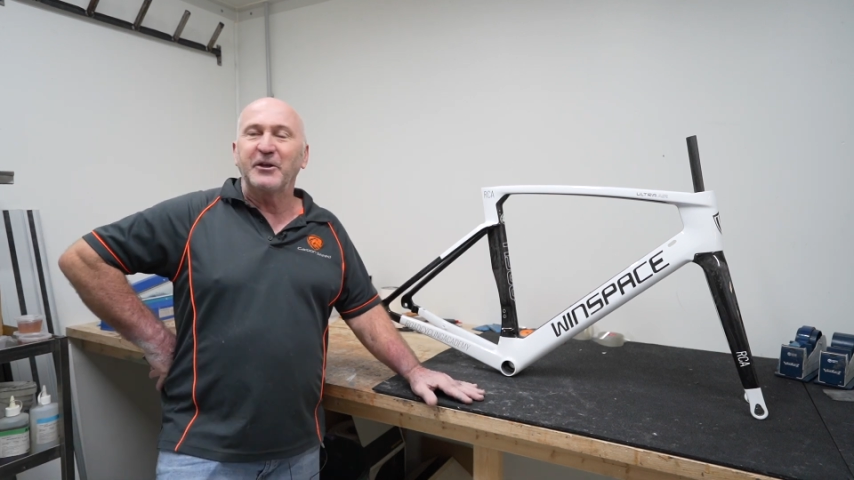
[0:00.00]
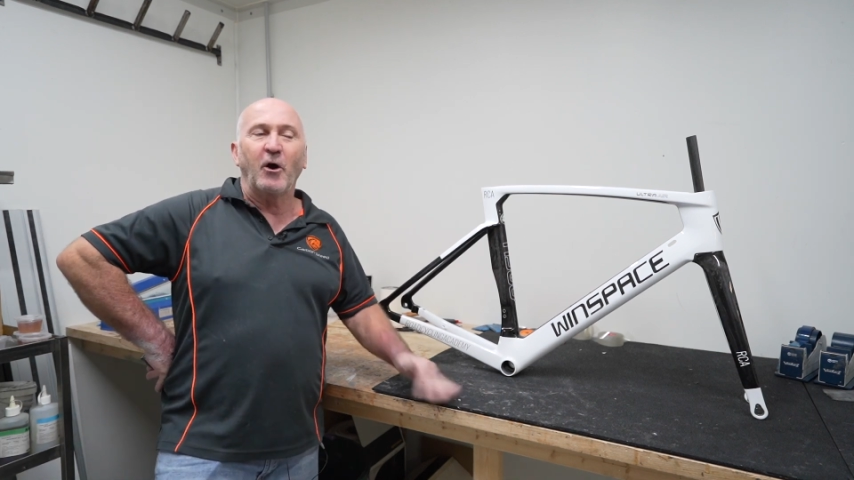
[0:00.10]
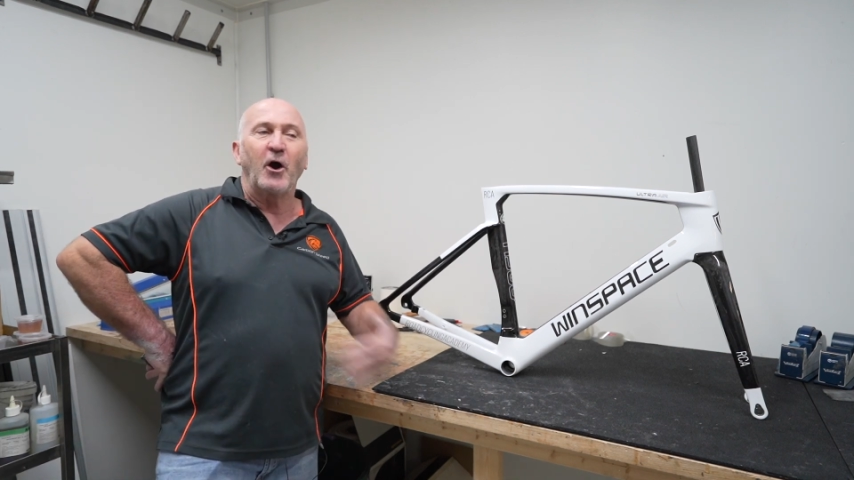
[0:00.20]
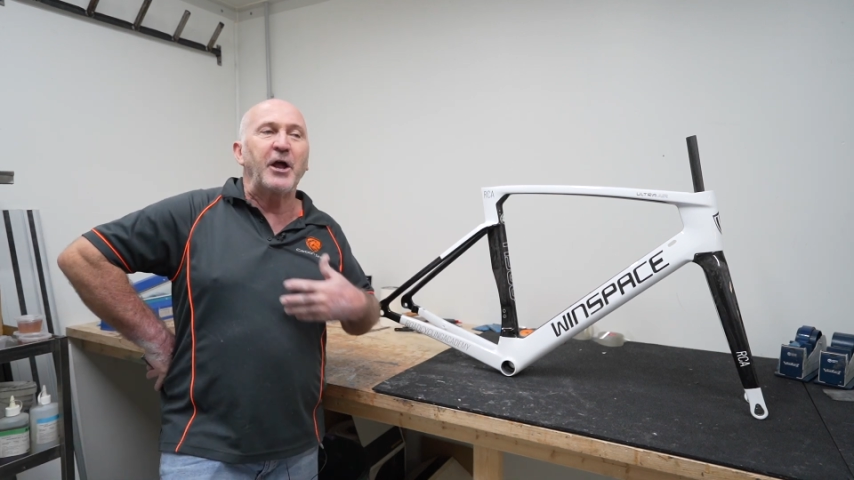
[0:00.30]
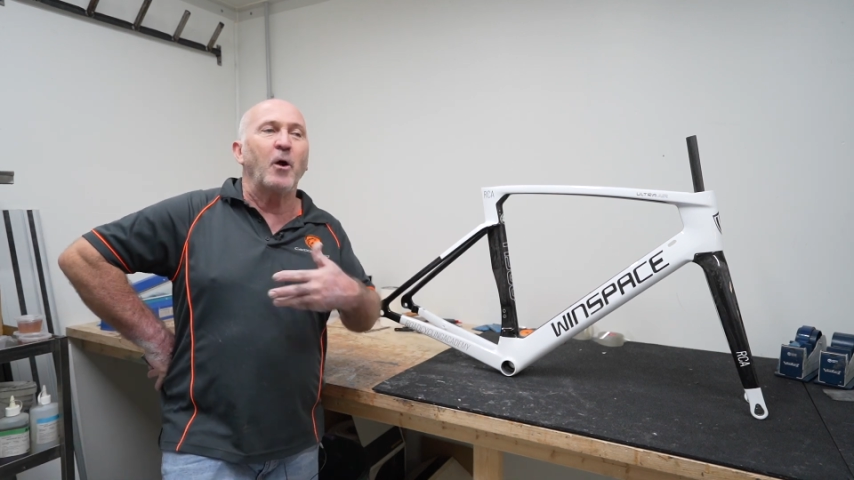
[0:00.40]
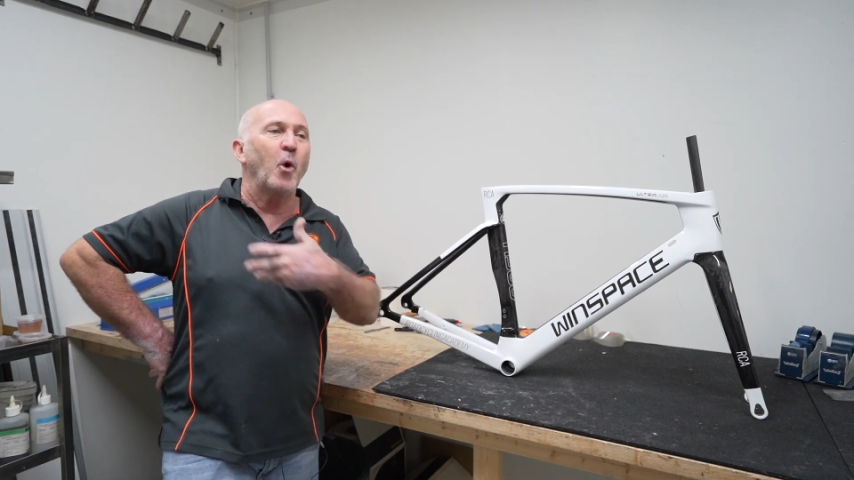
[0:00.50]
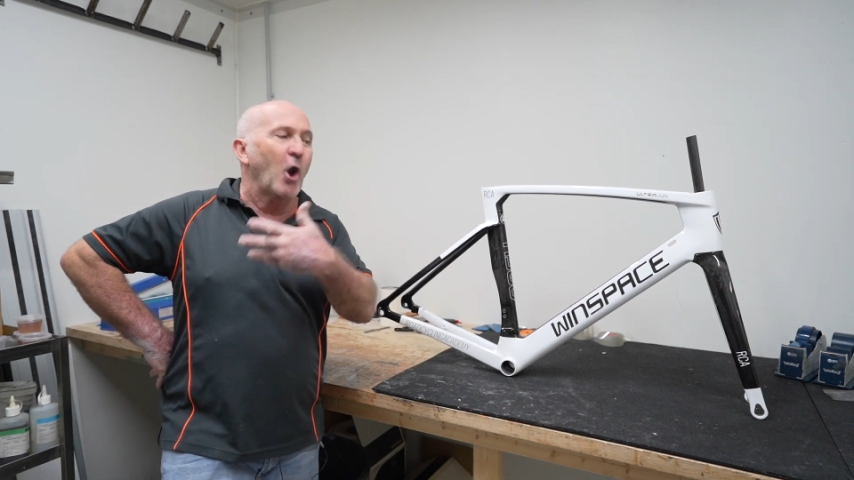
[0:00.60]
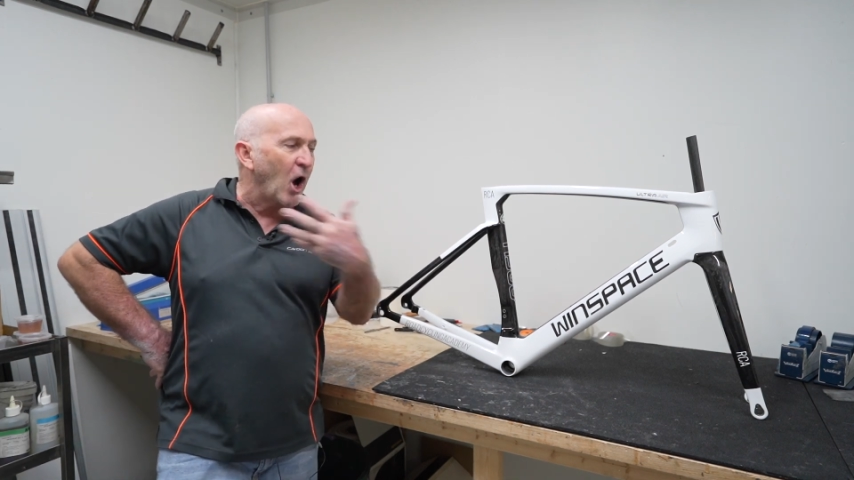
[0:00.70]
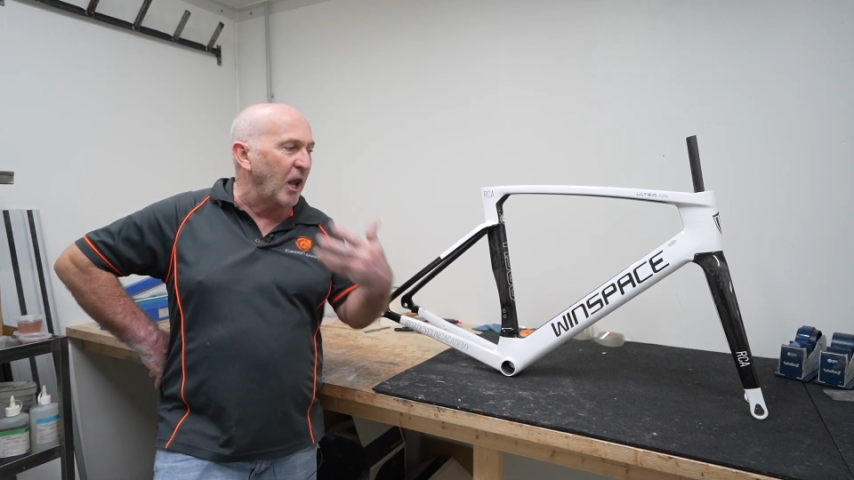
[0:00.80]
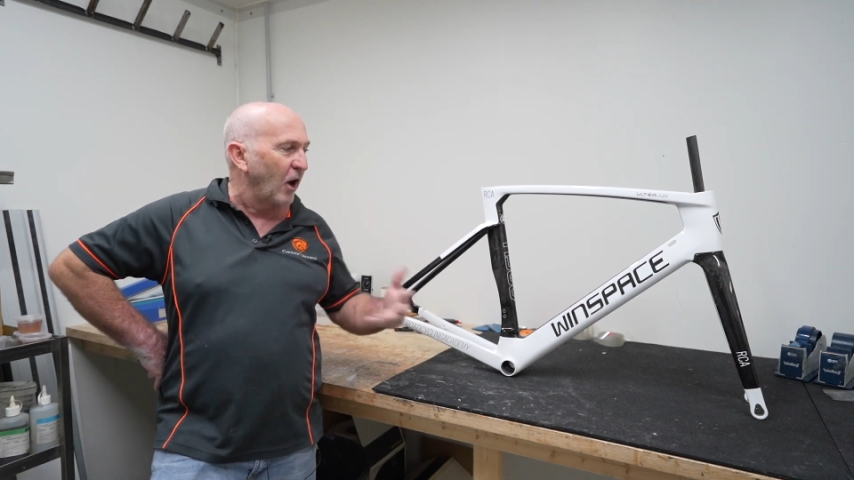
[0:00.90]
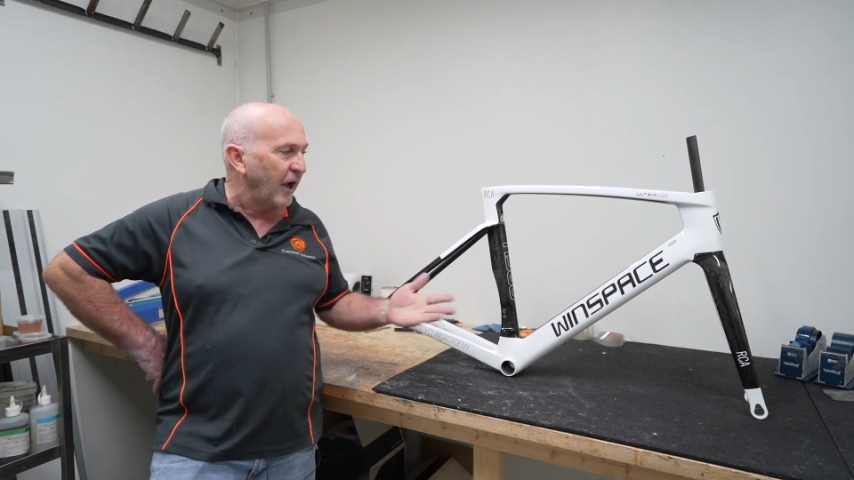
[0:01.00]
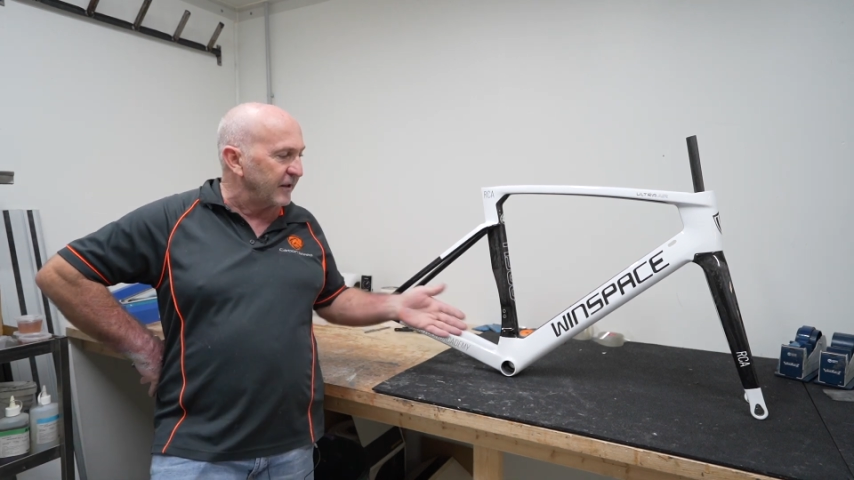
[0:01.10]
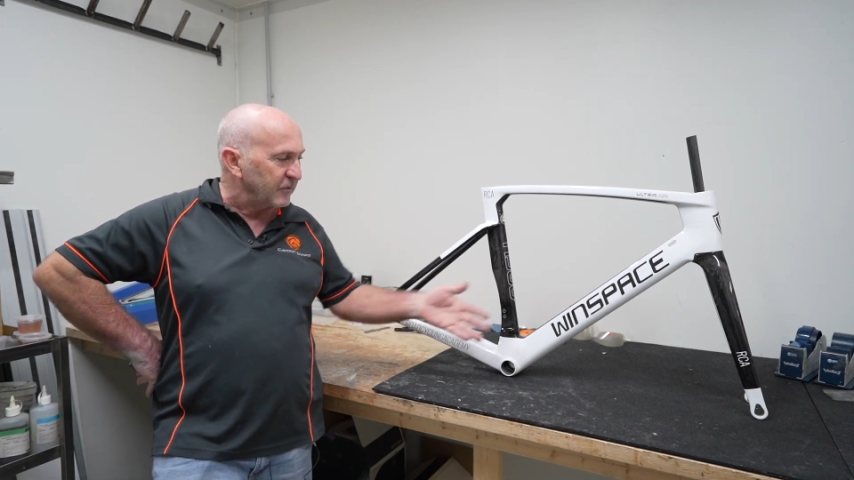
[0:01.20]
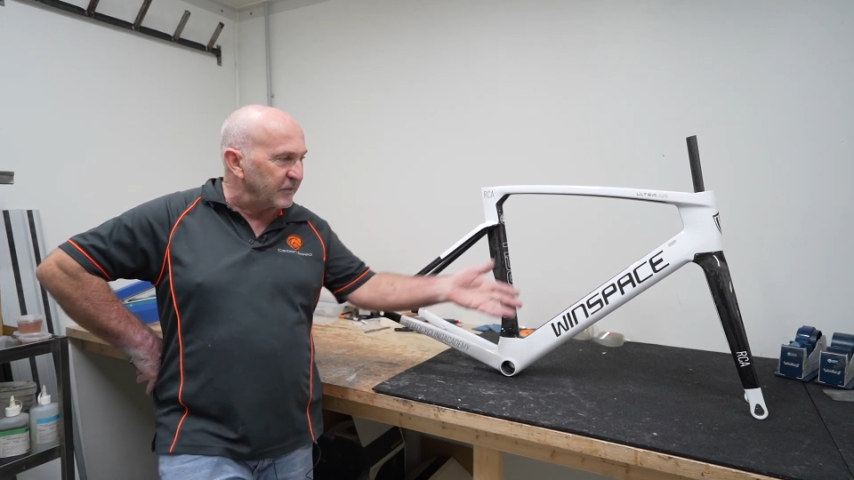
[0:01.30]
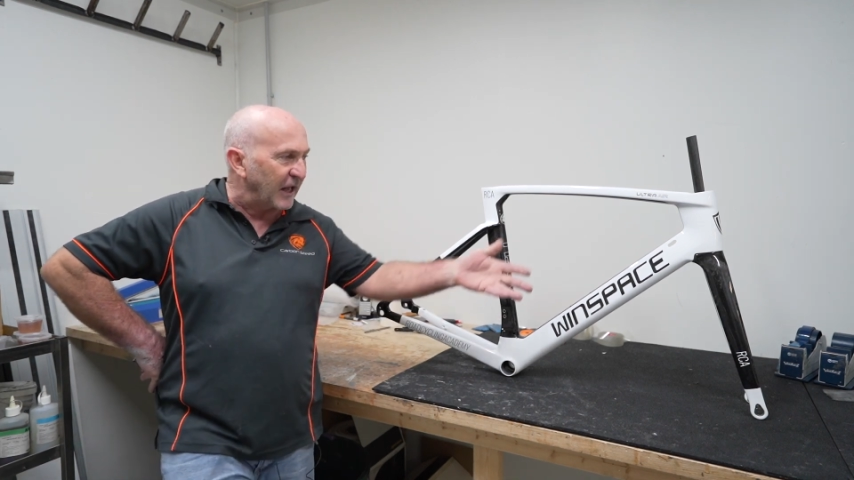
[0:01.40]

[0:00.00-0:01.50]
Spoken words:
You know, I know what I like.